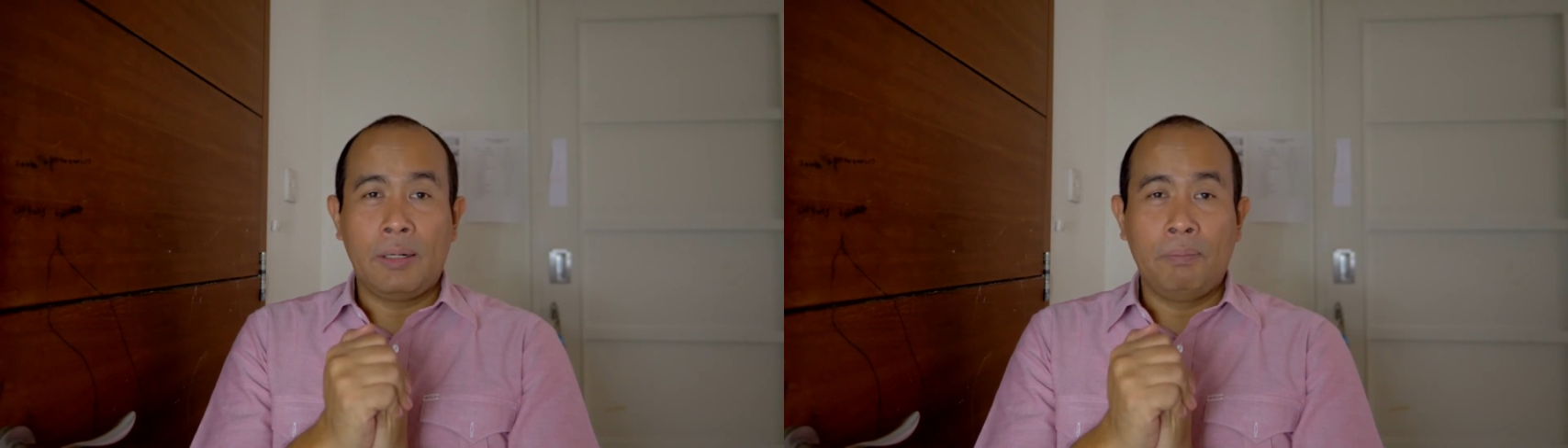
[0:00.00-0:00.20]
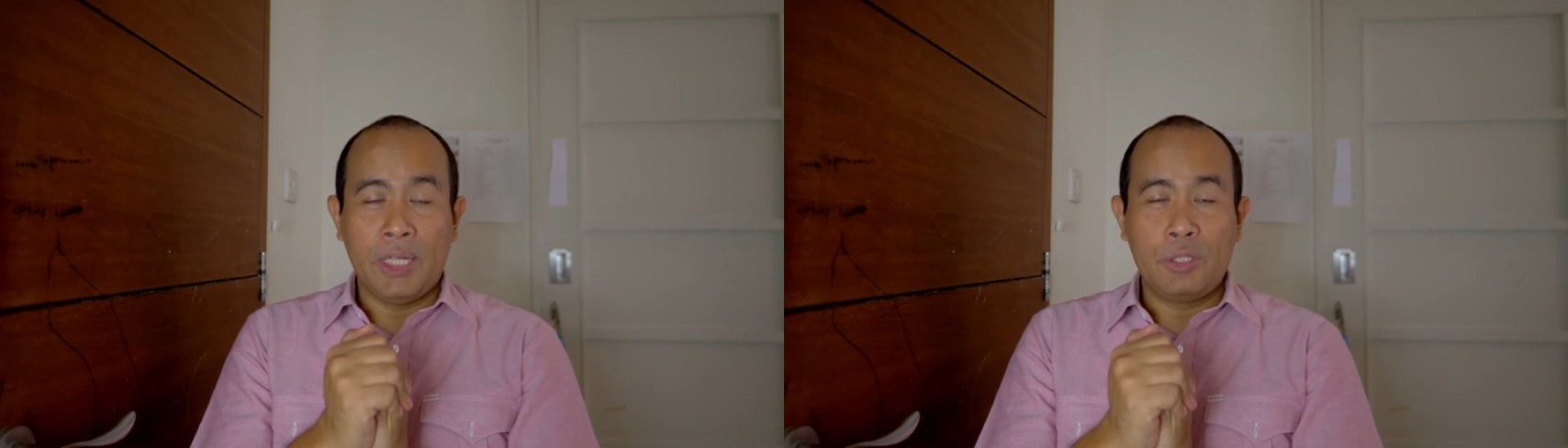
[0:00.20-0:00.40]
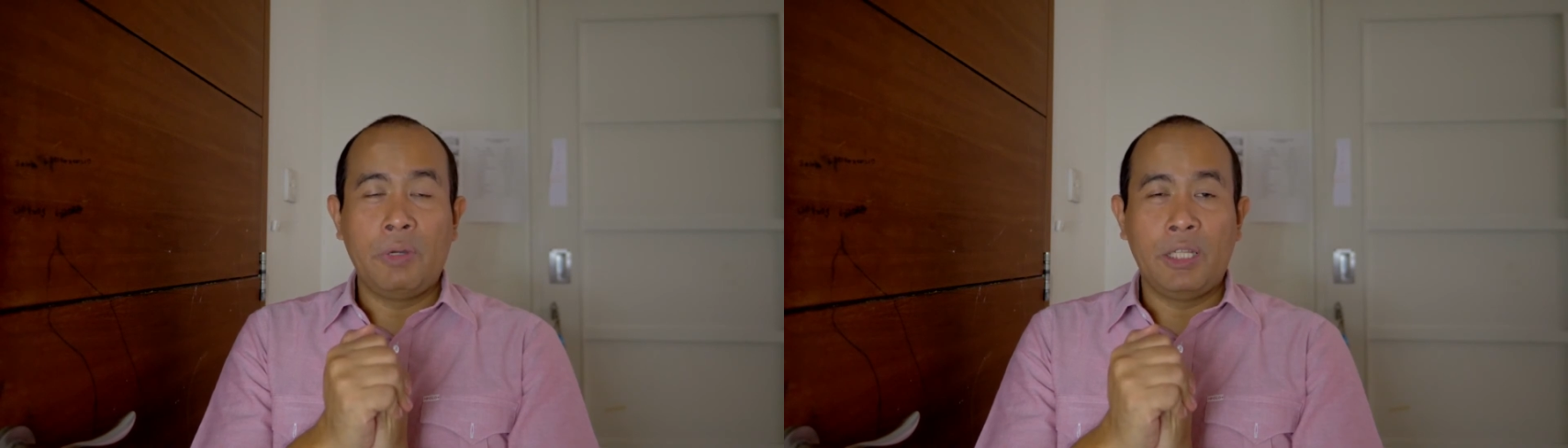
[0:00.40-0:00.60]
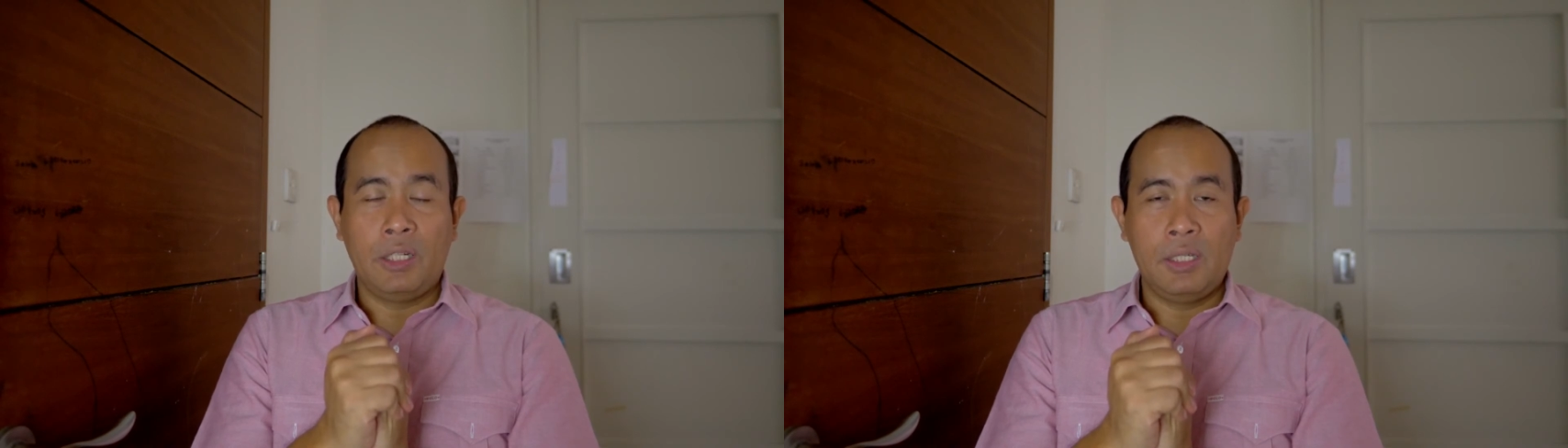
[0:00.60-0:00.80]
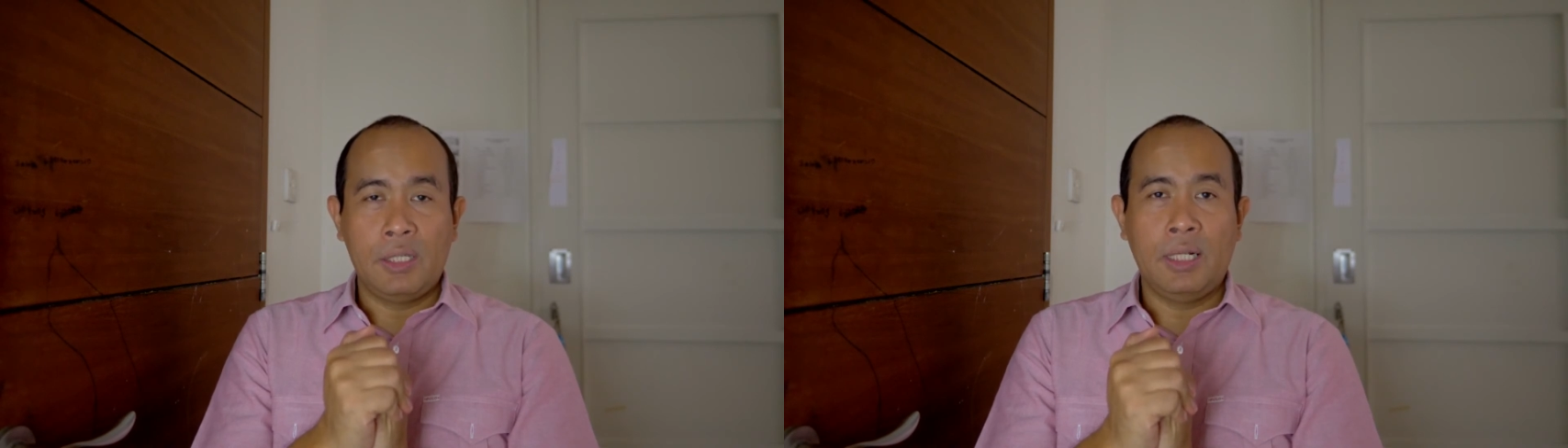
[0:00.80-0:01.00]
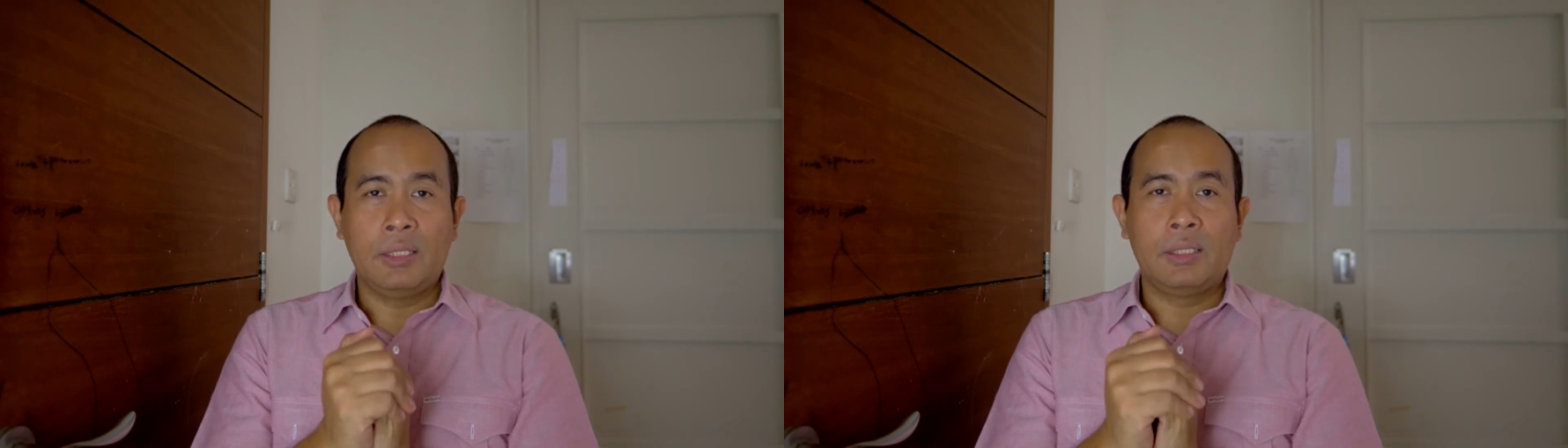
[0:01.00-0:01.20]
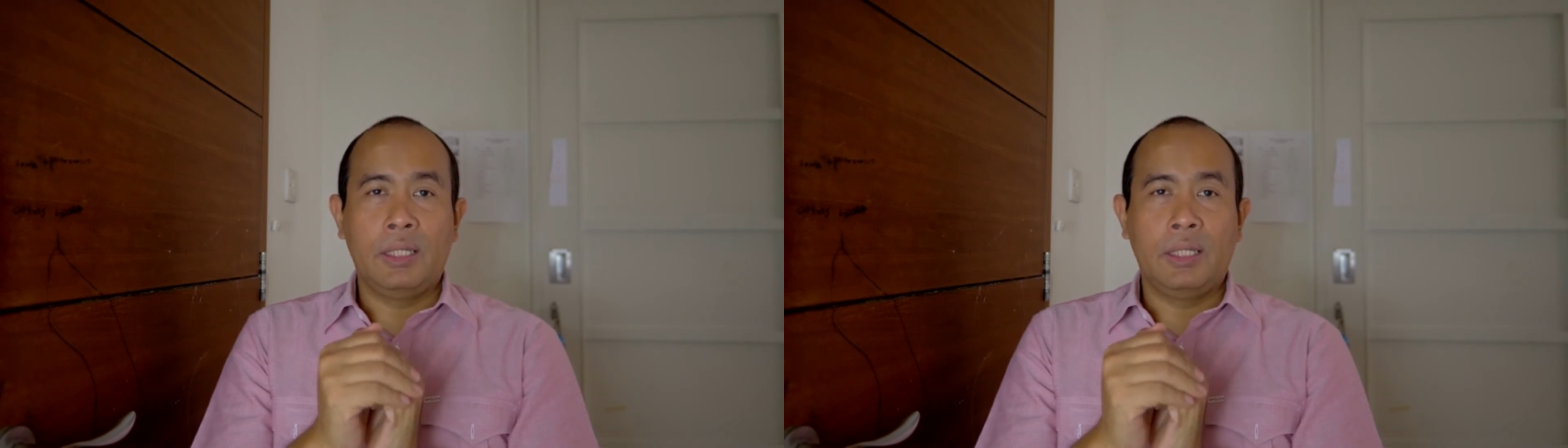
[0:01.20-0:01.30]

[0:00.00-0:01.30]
much better results